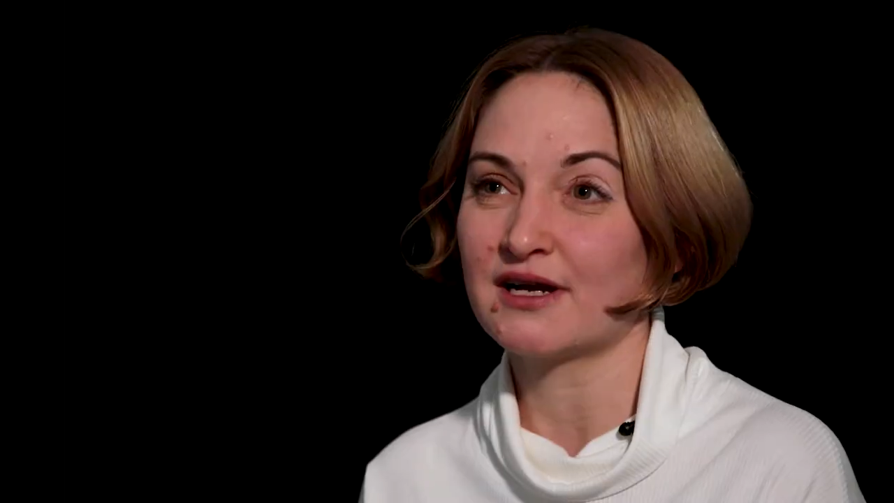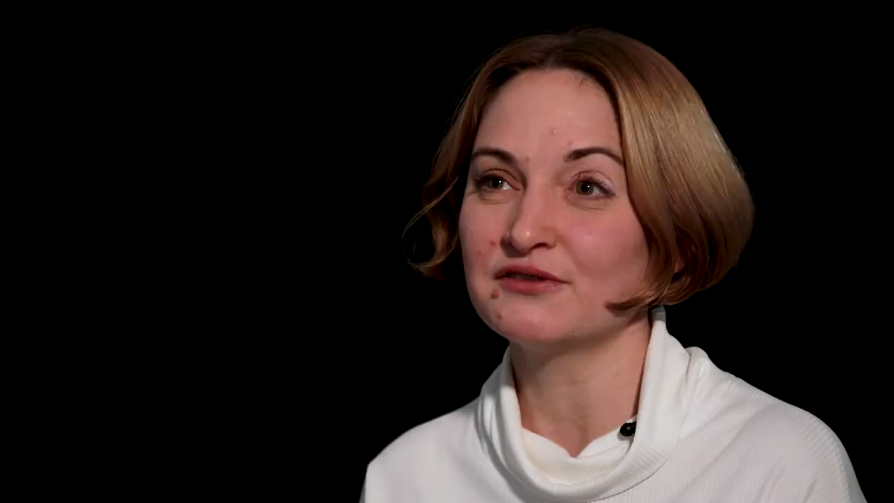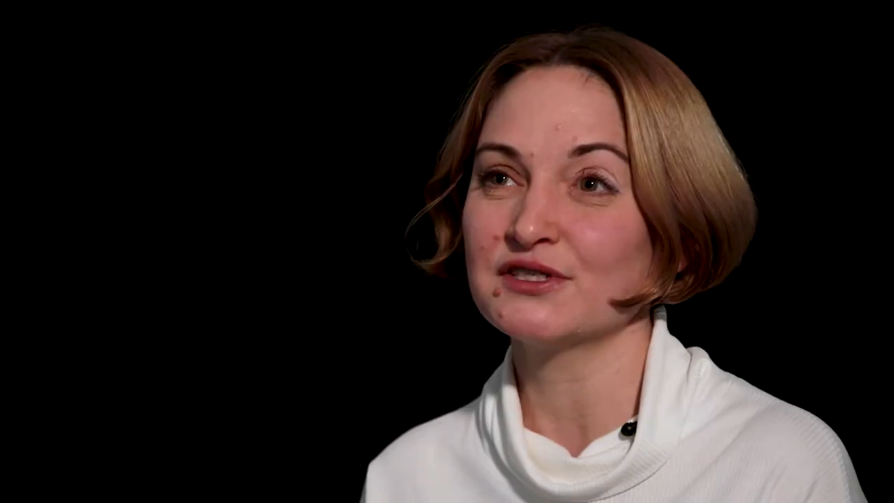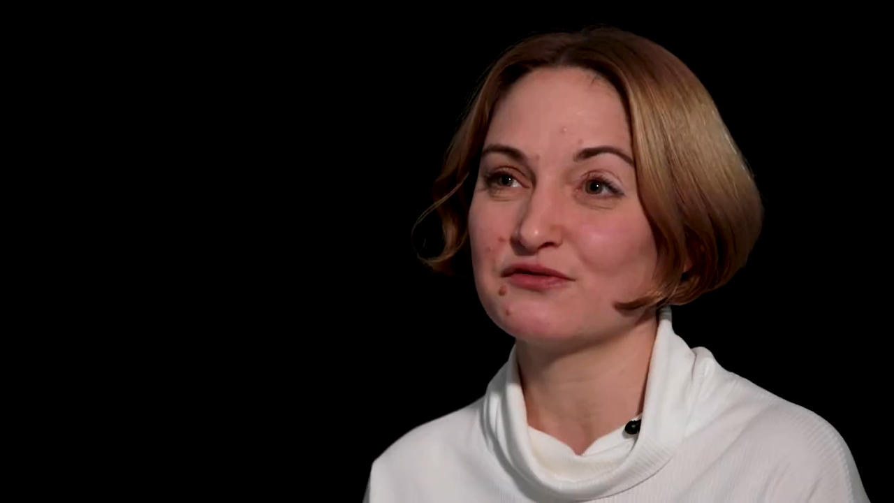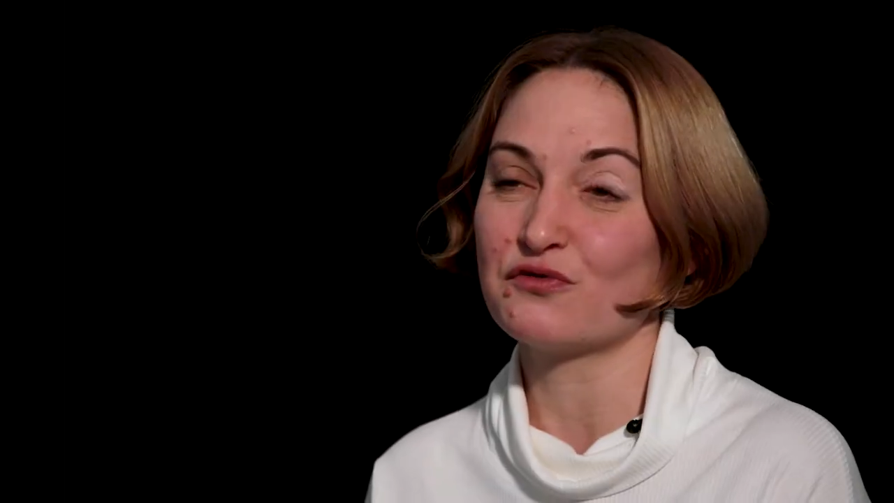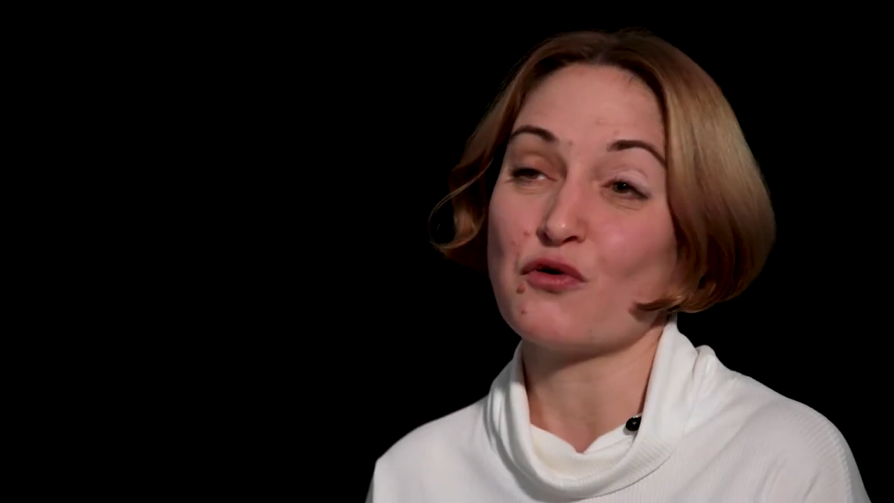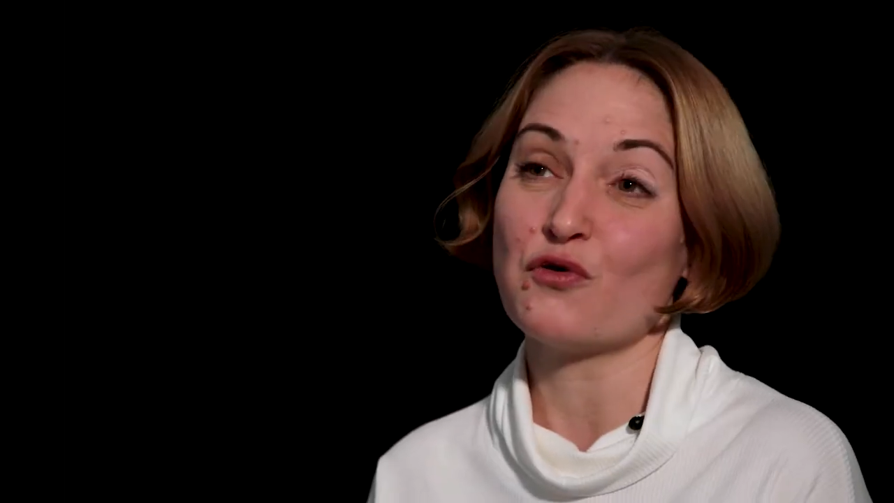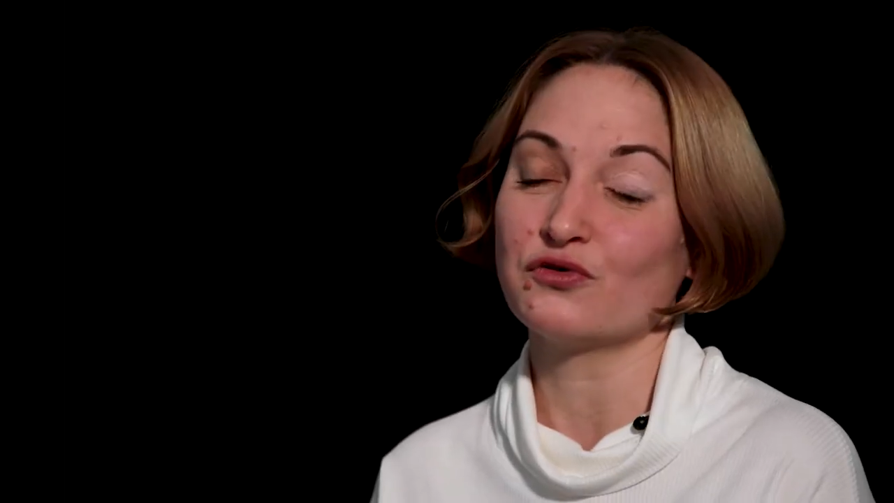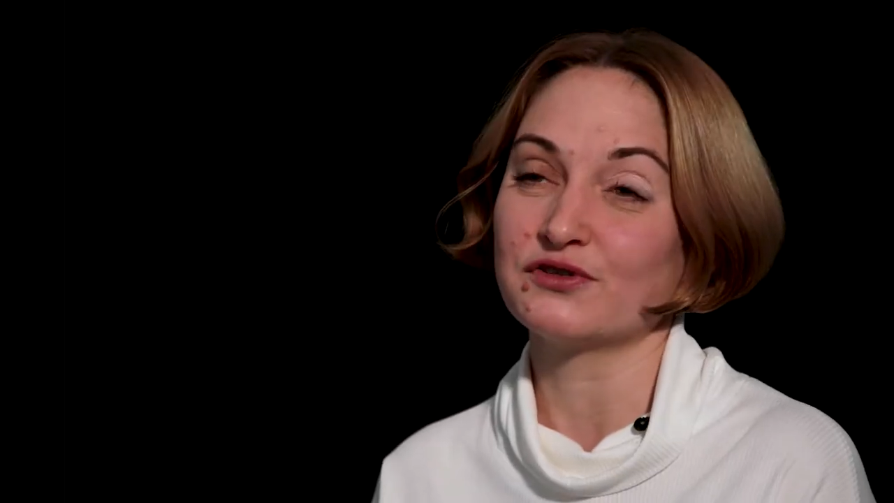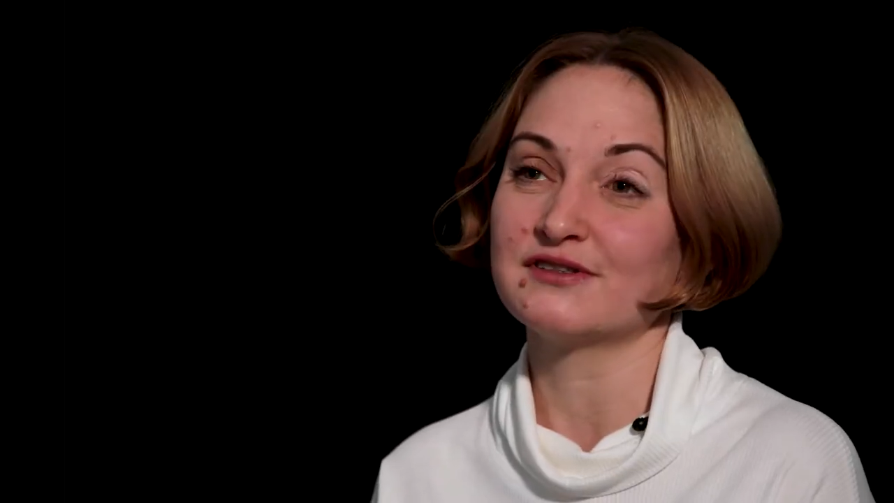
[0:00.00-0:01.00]
countries for
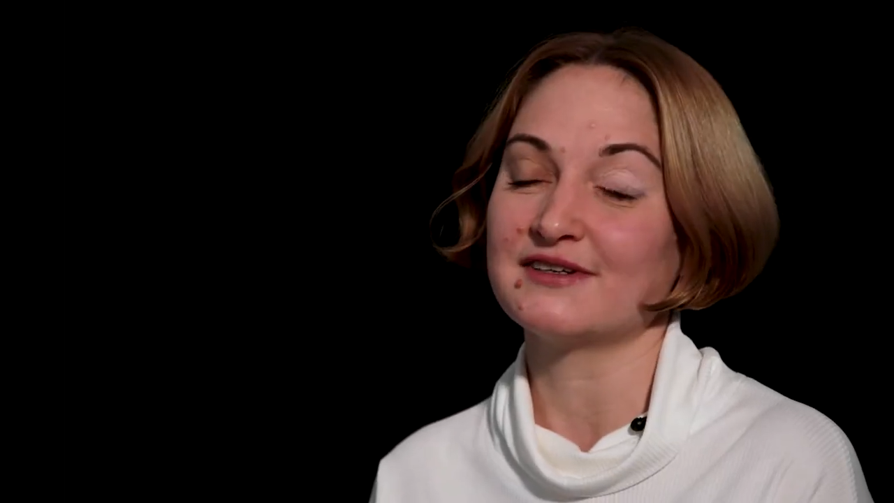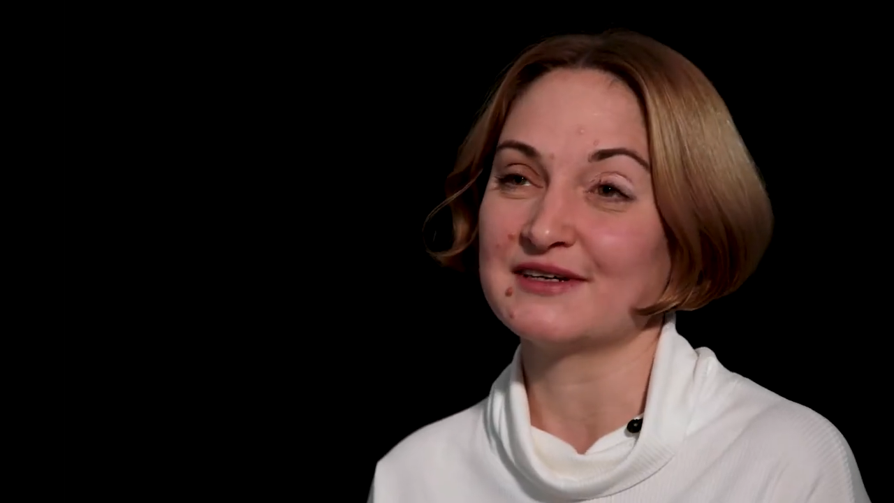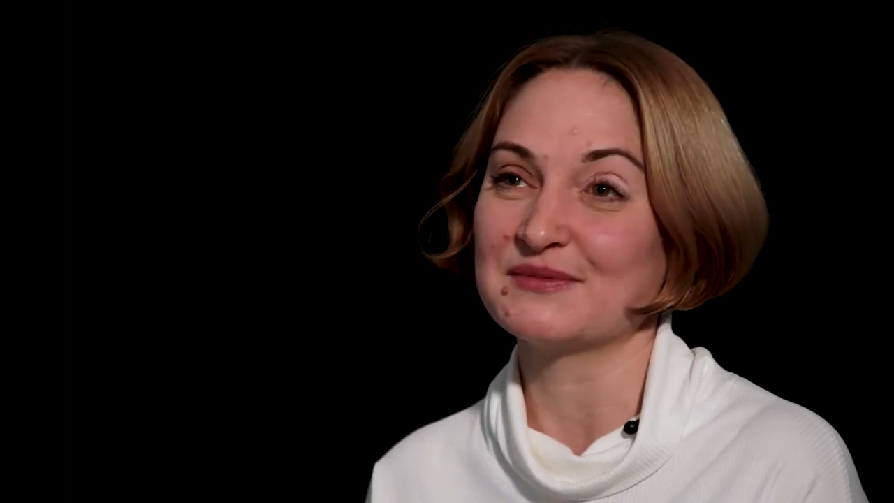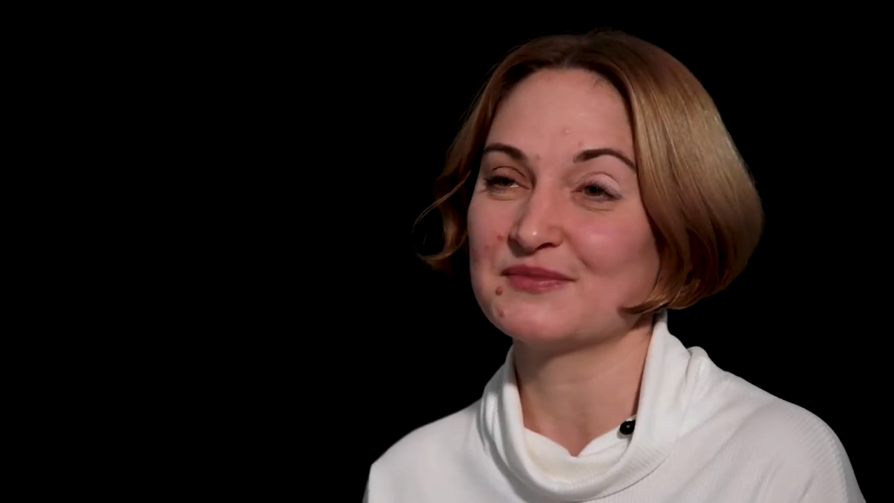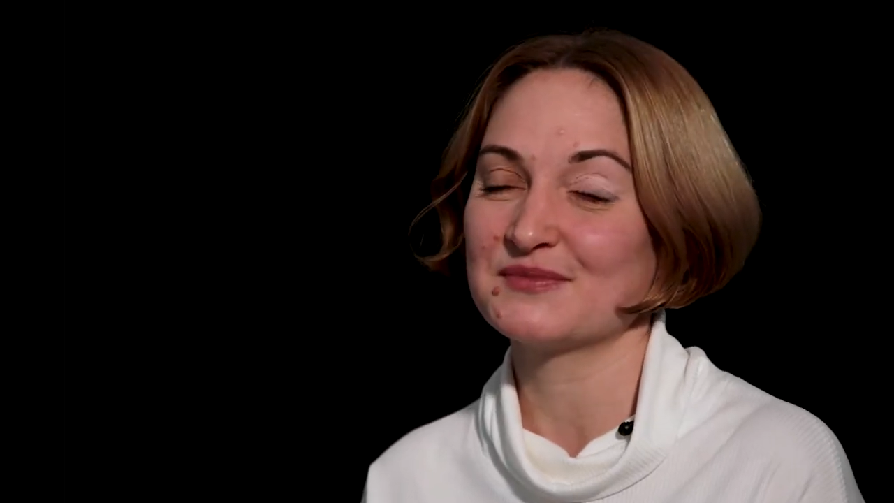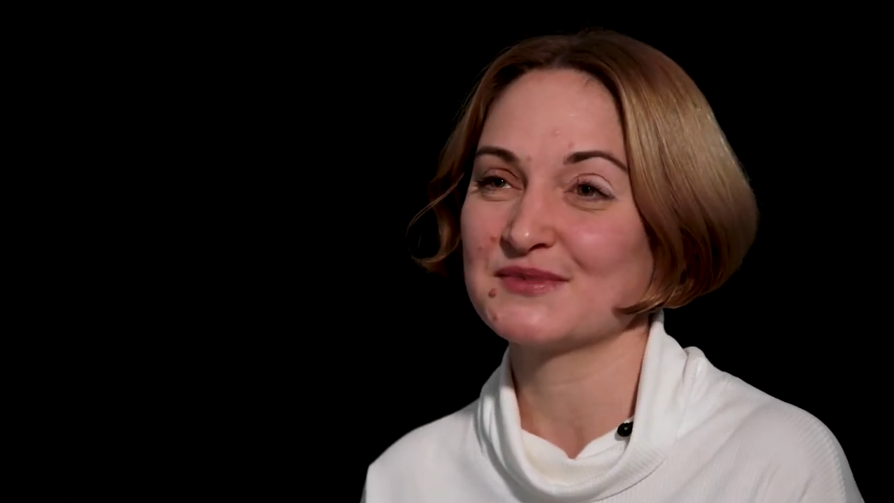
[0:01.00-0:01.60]
all the time.